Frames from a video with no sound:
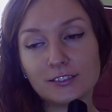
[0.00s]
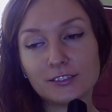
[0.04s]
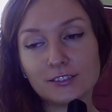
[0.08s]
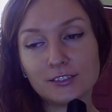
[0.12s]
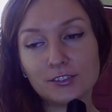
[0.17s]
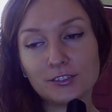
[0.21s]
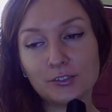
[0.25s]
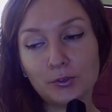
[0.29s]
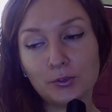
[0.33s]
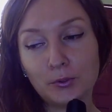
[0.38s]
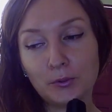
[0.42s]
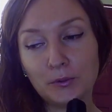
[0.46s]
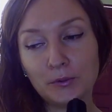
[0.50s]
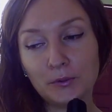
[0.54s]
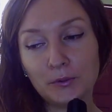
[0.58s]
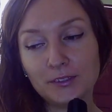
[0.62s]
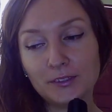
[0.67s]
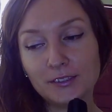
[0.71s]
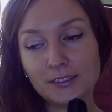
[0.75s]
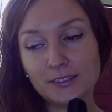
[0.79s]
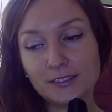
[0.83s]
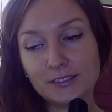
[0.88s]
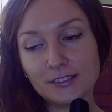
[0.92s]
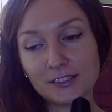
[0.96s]
so
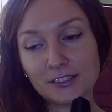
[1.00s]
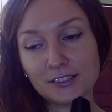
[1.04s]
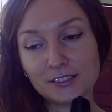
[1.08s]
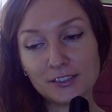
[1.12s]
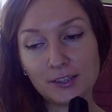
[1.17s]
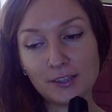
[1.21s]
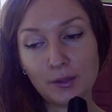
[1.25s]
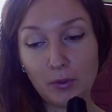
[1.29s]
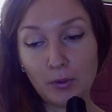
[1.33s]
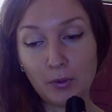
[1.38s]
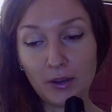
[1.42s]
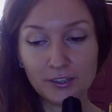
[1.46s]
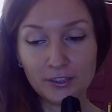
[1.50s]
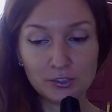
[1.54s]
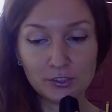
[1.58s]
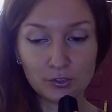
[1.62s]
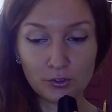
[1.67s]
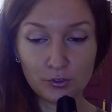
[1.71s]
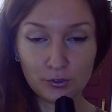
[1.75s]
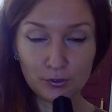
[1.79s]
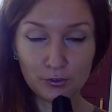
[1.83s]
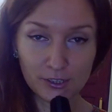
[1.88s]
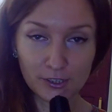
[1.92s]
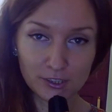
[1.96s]
this doesn't apply
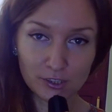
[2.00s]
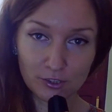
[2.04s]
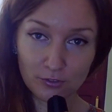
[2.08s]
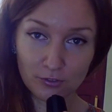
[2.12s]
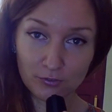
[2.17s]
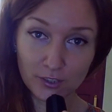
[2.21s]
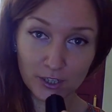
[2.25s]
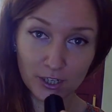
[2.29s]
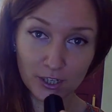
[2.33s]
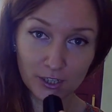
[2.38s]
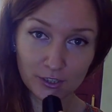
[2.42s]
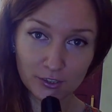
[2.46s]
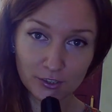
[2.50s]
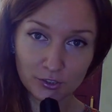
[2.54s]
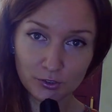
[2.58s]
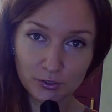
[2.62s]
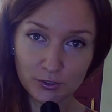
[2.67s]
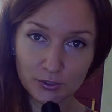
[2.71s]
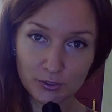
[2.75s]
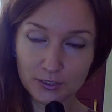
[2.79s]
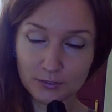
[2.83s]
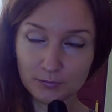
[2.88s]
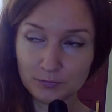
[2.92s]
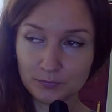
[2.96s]
to the rest of the
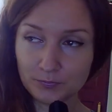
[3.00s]
country.